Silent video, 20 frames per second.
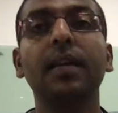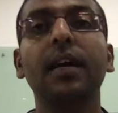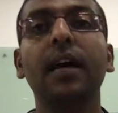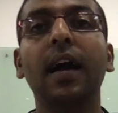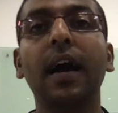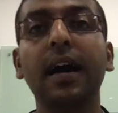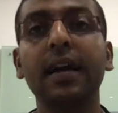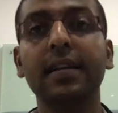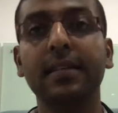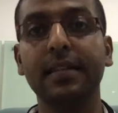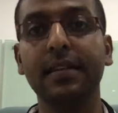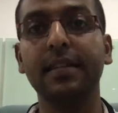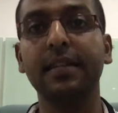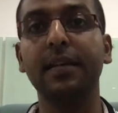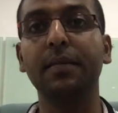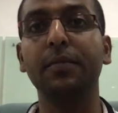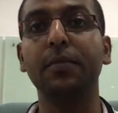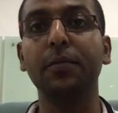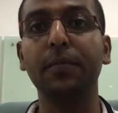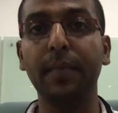asking
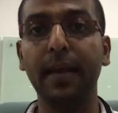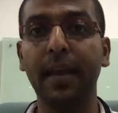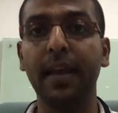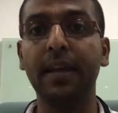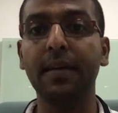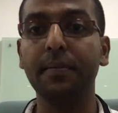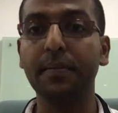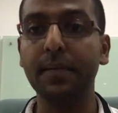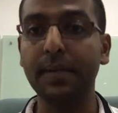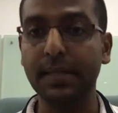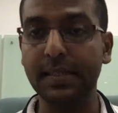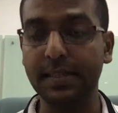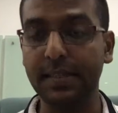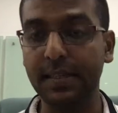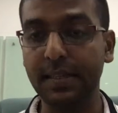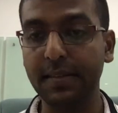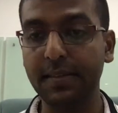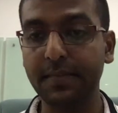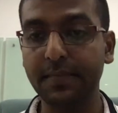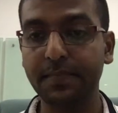them to make a
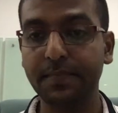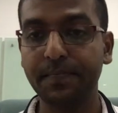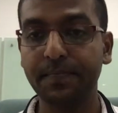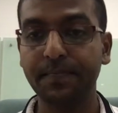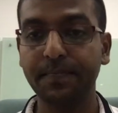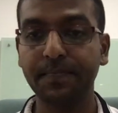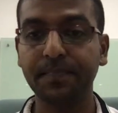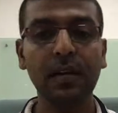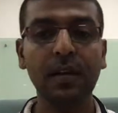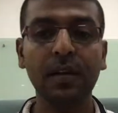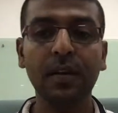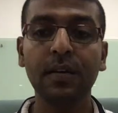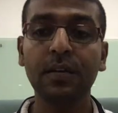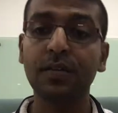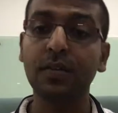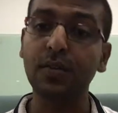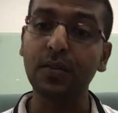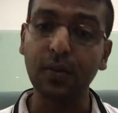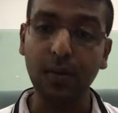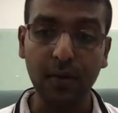purchase.
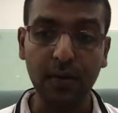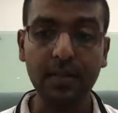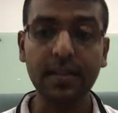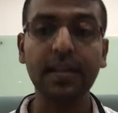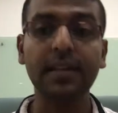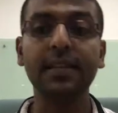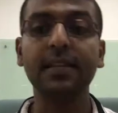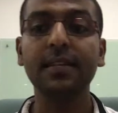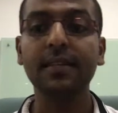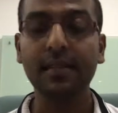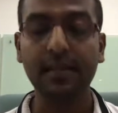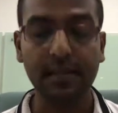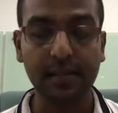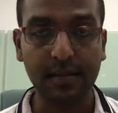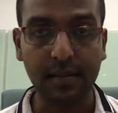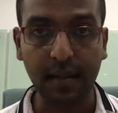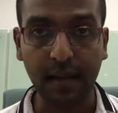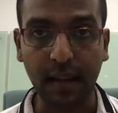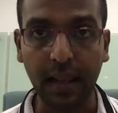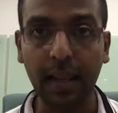So those are the
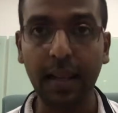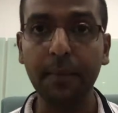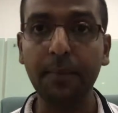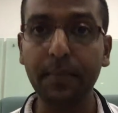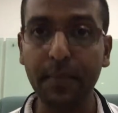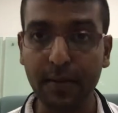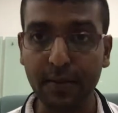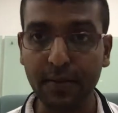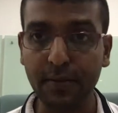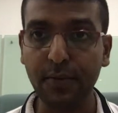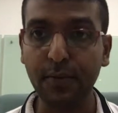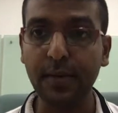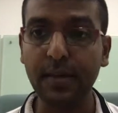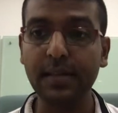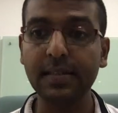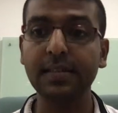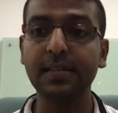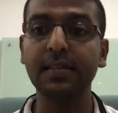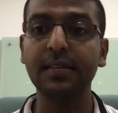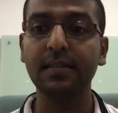3
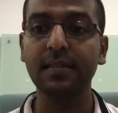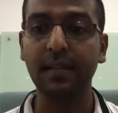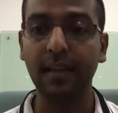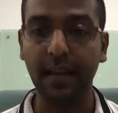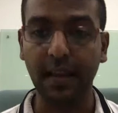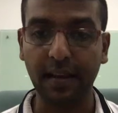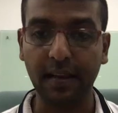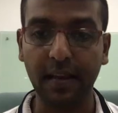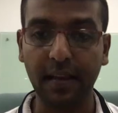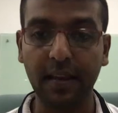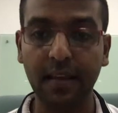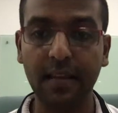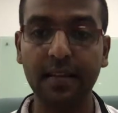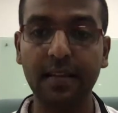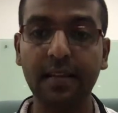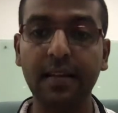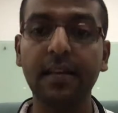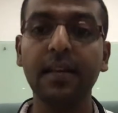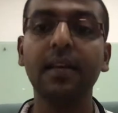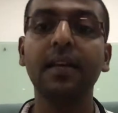persuasion techniques
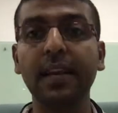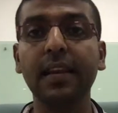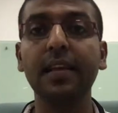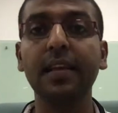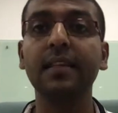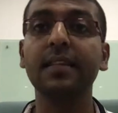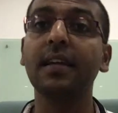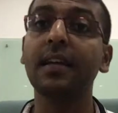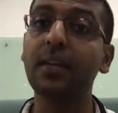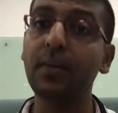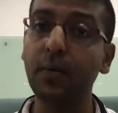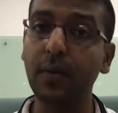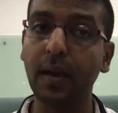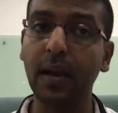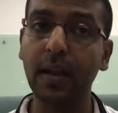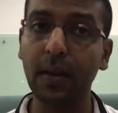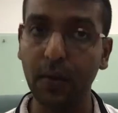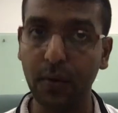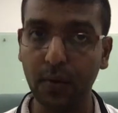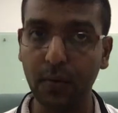that you
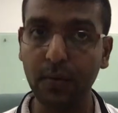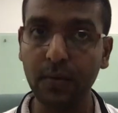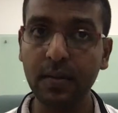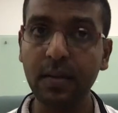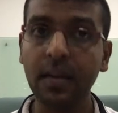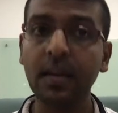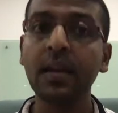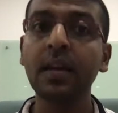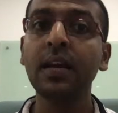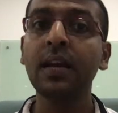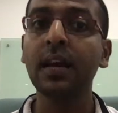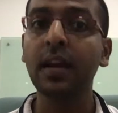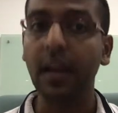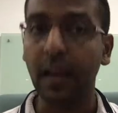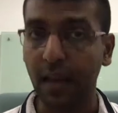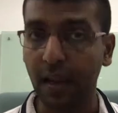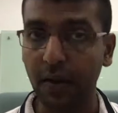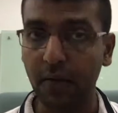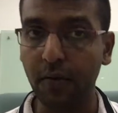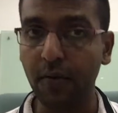can use
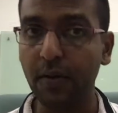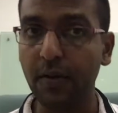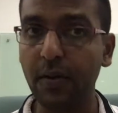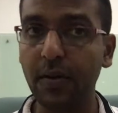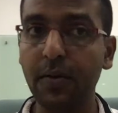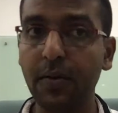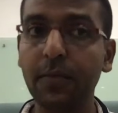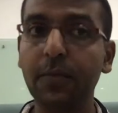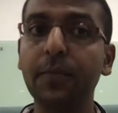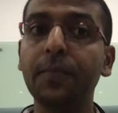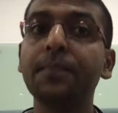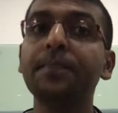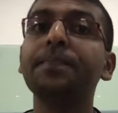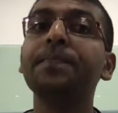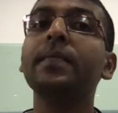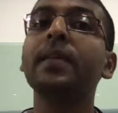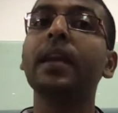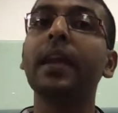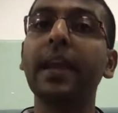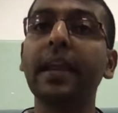in order to
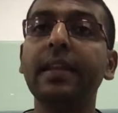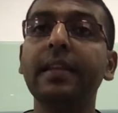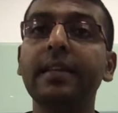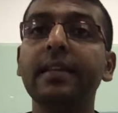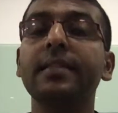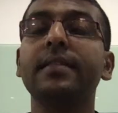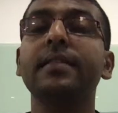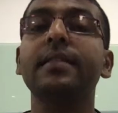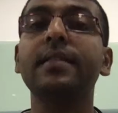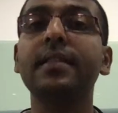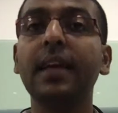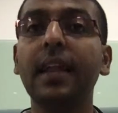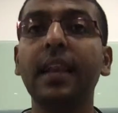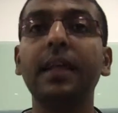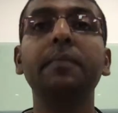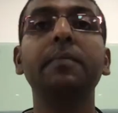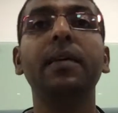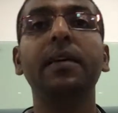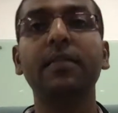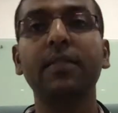increase the
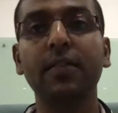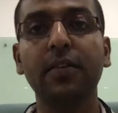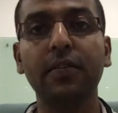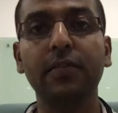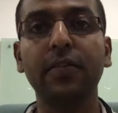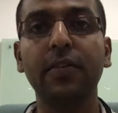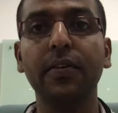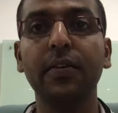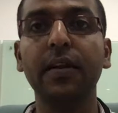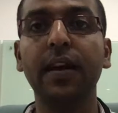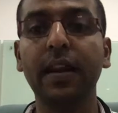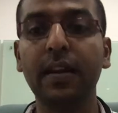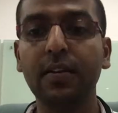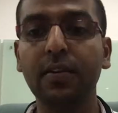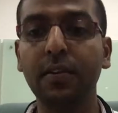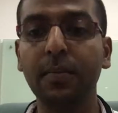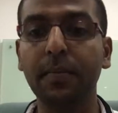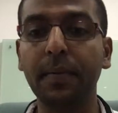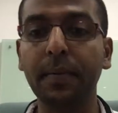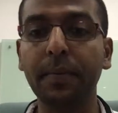selling power of your ad
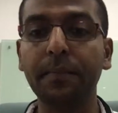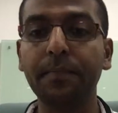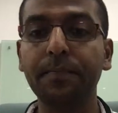copy.